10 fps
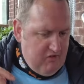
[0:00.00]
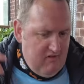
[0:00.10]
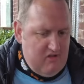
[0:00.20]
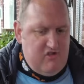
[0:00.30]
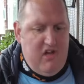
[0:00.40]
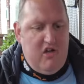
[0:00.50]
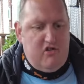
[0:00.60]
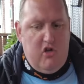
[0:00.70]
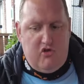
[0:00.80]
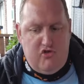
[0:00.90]
That tartar
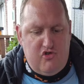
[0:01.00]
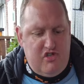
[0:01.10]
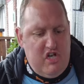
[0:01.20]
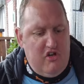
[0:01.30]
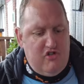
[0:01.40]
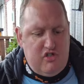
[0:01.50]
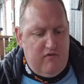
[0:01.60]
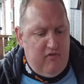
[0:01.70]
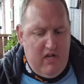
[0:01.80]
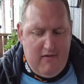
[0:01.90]
sauce just changes the
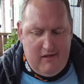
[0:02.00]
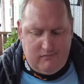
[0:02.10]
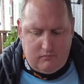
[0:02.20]
flavour.